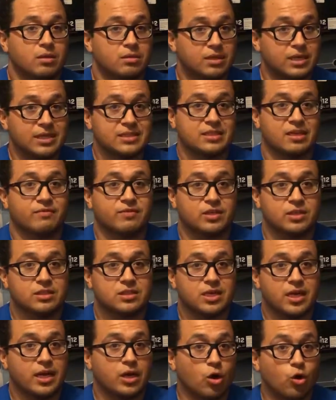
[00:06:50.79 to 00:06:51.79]
You guys have a good
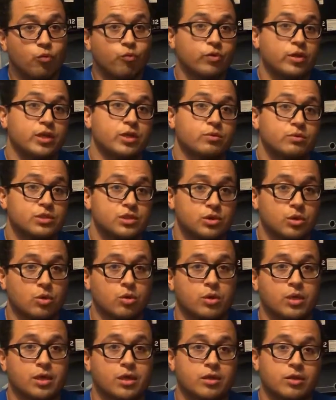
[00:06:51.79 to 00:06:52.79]
day, and hopefully you
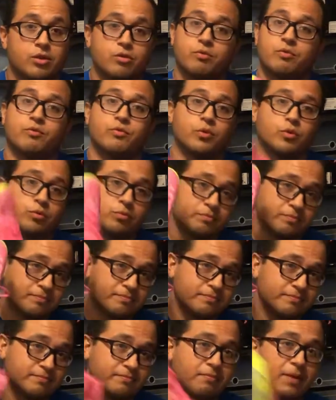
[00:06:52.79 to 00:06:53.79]
enjoyed the review.
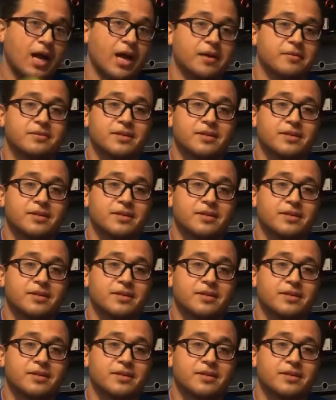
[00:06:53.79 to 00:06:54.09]
Bye.